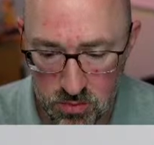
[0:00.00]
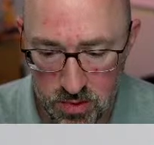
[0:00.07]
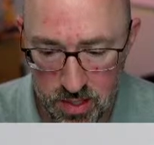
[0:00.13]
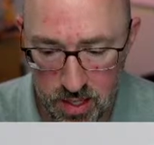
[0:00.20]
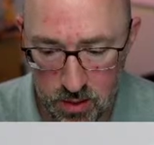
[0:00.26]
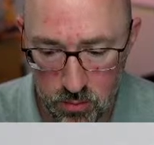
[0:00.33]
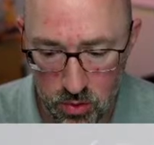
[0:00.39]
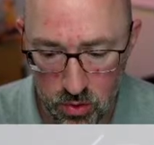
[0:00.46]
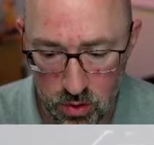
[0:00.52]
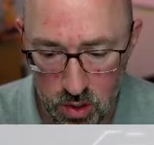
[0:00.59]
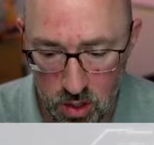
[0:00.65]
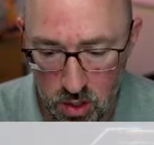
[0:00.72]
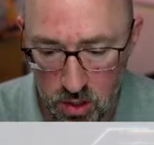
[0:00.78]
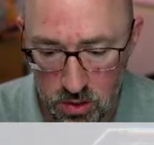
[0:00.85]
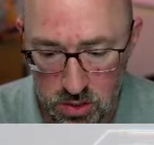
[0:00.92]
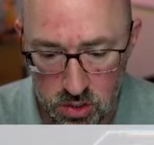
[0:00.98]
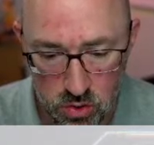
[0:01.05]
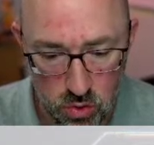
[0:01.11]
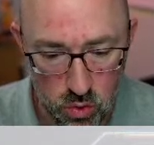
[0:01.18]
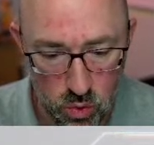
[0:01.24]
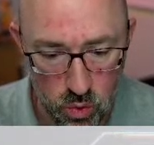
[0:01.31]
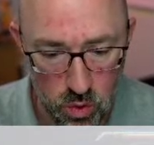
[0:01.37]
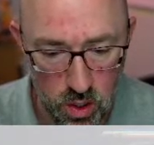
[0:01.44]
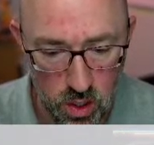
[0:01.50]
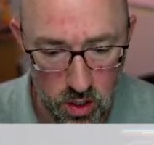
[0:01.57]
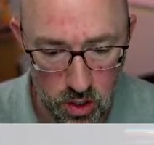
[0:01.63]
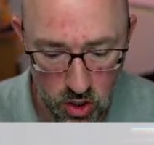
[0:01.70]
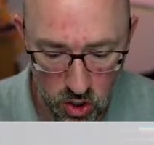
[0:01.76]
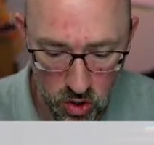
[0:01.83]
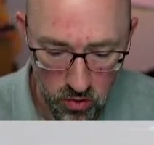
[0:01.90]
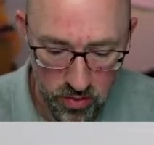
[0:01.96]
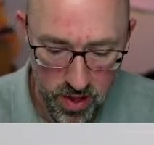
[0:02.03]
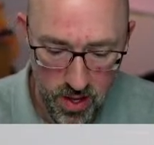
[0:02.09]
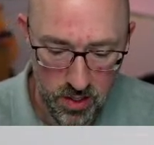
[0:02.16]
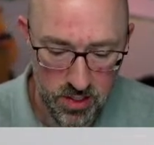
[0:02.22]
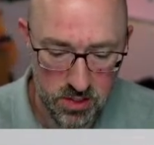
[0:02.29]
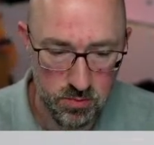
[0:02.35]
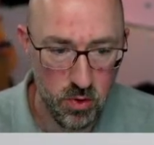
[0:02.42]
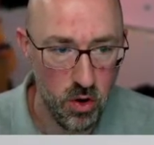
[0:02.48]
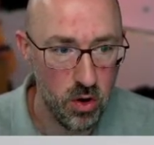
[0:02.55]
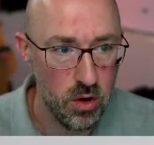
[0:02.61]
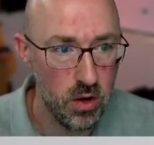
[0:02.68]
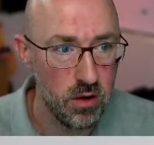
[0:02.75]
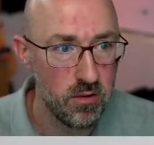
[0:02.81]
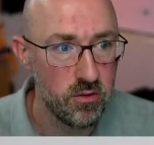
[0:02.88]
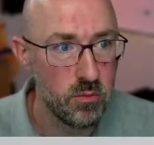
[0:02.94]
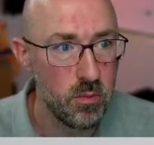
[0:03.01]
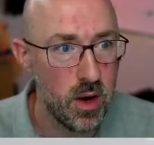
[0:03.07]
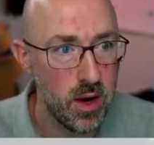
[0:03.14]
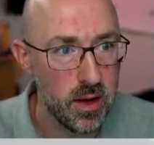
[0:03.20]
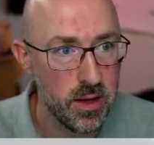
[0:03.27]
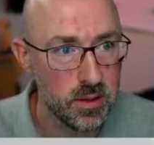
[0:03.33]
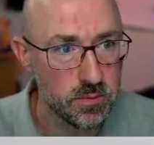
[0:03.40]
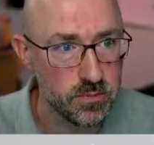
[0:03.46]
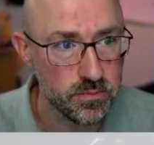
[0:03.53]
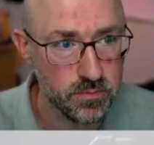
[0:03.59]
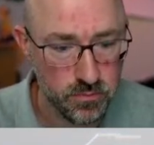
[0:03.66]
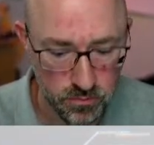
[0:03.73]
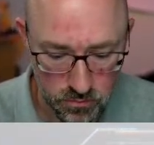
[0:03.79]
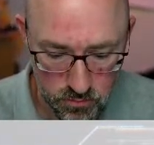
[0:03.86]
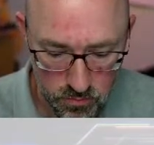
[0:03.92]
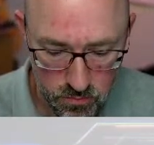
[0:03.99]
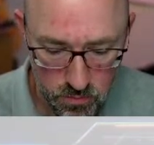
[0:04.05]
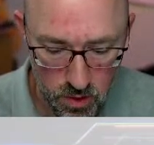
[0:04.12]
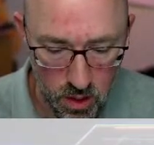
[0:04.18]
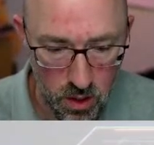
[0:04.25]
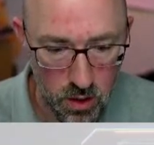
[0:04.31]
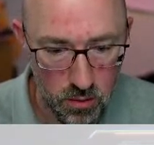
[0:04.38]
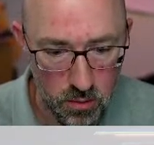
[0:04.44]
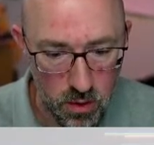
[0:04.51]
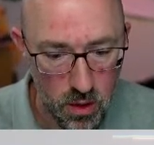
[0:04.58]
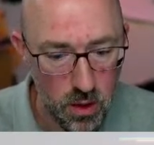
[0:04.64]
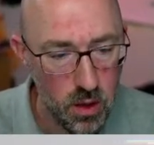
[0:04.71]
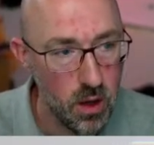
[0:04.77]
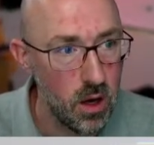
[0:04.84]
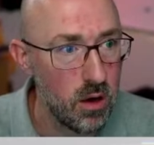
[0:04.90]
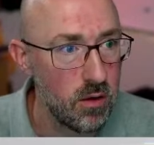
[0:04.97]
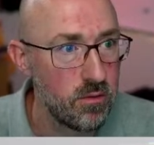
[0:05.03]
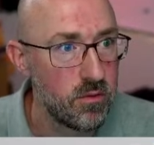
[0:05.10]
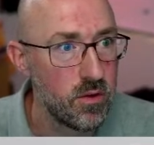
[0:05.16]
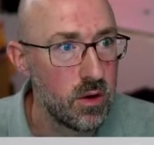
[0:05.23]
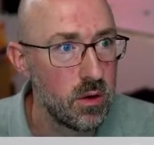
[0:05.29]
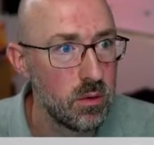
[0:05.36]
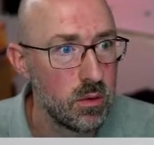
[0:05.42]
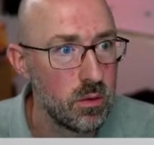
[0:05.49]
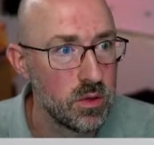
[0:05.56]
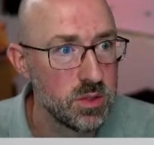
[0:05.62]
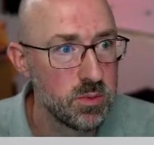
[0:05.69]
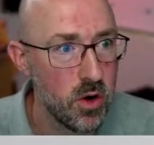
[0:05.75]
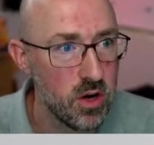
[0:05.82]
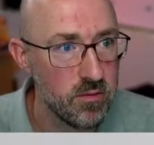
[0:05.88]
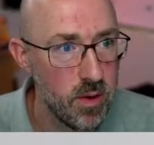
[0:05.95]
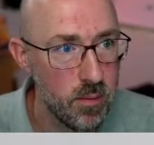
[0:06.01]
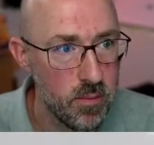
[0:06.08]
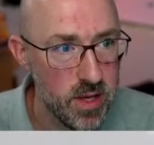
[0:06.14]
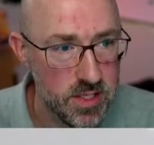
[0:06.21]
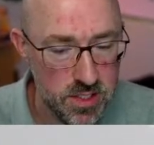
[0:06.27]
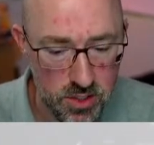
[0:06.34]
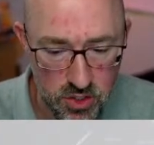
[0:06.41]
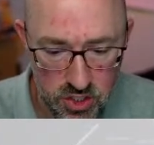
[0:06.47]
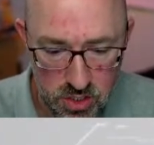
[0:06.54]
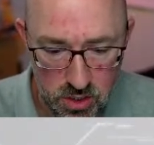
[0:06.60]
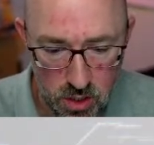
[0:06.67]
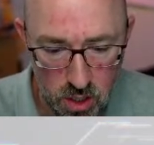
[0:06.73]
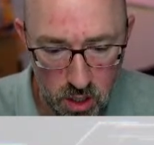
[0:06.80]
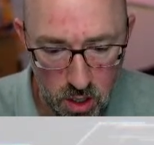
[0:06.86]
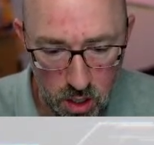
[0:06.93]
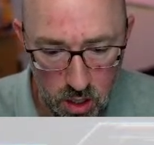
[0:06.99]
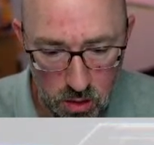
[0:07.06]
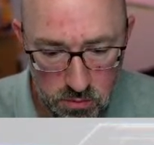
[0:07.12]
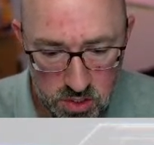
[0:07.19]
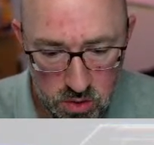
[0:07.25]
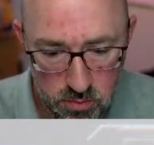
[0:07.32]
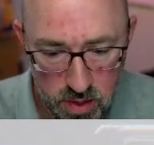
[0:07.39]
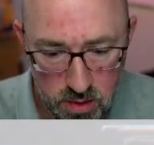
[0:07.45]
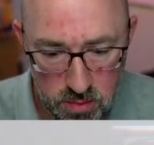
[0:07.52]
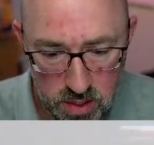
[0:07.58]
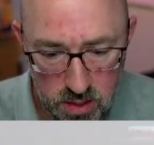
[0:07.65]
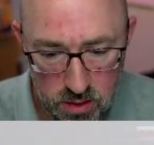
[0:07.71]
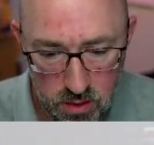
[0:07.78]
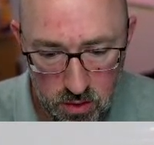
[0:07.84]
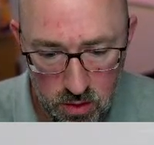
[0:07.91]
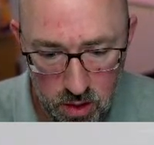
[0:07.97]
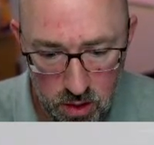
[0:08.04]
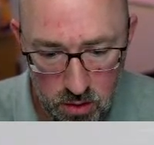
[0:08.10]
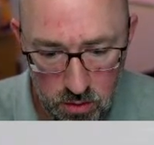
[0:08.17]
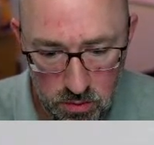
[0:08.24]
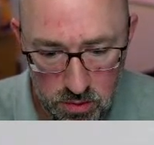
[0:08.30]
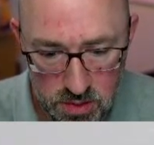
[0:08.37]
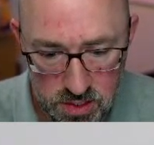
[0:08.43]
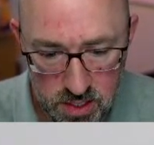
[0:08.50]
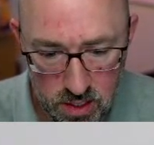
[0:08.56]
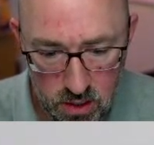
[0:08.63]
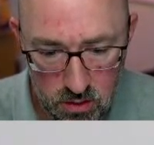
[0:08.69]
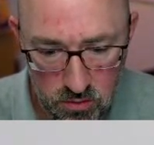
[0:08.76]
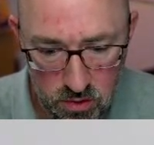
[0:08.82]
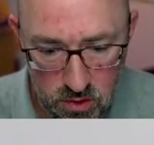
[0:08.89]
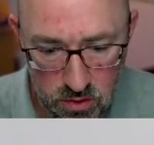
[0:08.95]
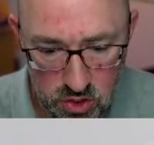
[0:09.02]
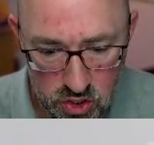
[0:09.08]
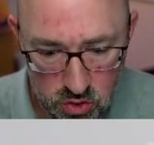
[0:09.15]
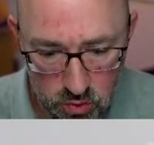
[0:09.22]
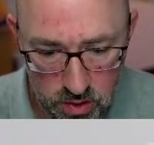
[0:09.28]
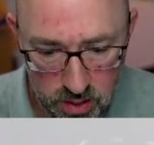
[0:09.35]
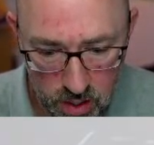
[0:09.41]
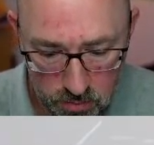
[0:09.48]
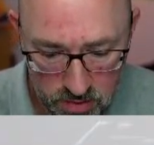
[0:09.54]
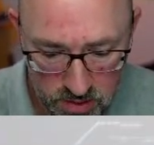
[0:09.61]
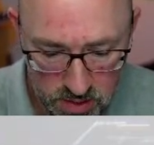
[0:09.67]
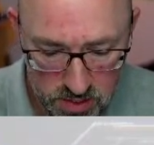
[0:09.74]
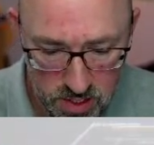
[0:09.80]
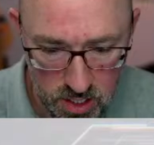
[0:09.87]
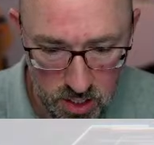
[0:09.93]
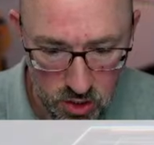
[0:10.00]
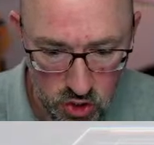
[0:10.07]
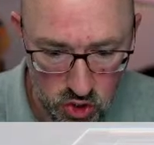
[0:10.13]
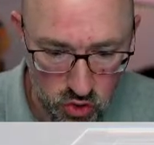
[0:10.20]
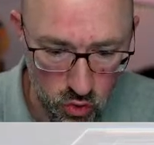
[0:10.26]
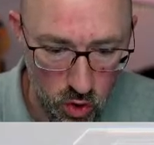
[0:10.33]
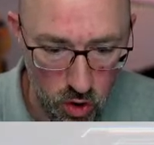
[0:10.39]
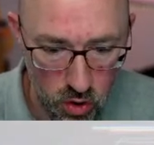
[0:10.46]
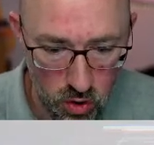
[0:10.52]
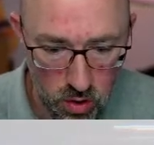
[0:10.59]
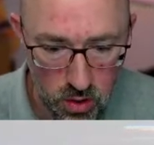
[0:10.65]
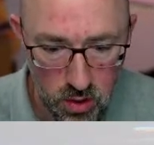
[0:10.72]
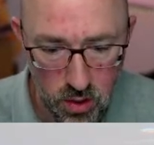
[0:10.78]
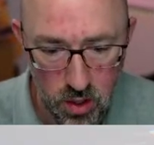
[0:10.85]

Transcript: be able to call that as part of my as part of my message. So maybe instead of string, I meant to say strong.